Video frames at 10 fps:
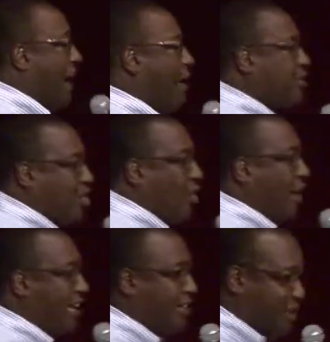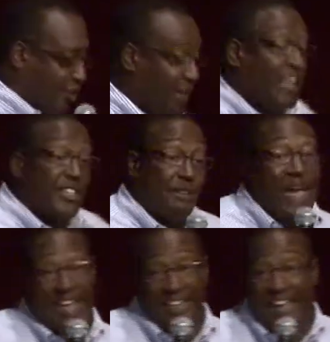when I was going into, see,
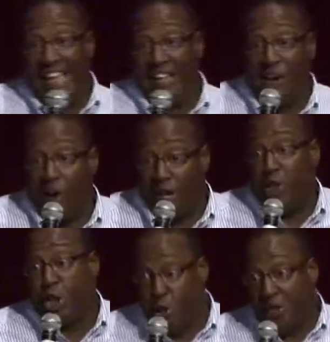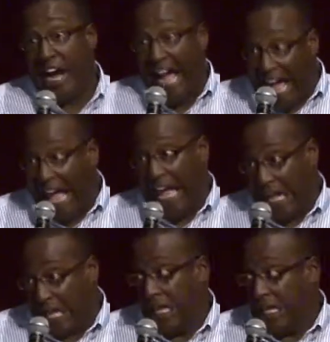back in the day they called it junior high.
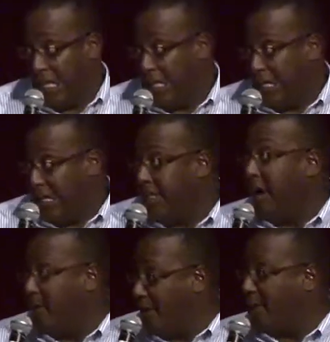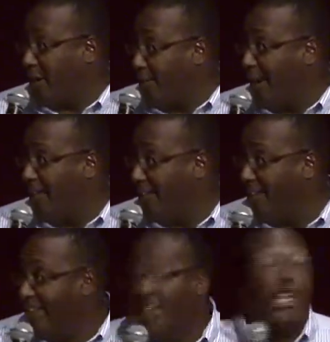Y'all know what I'm talking
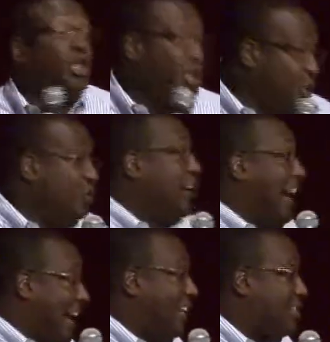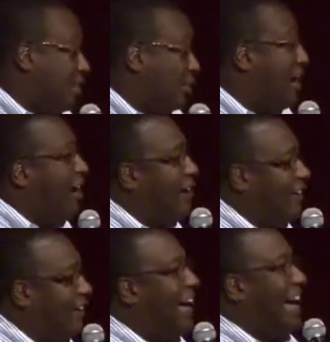about. Junior high school. Y'all
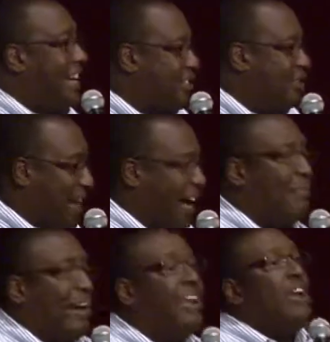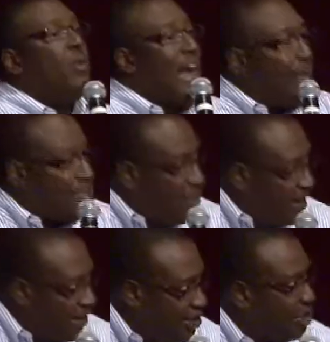in high school now, but when I was
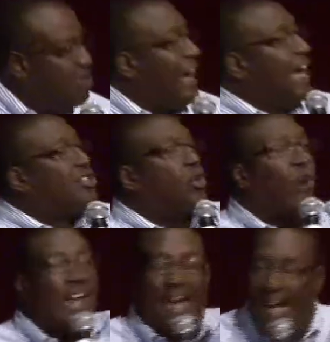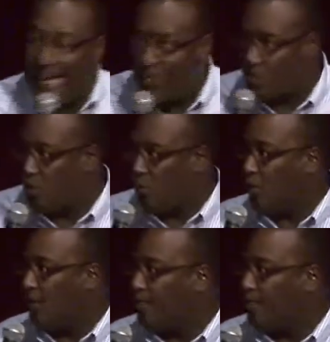going into junior high school and high school,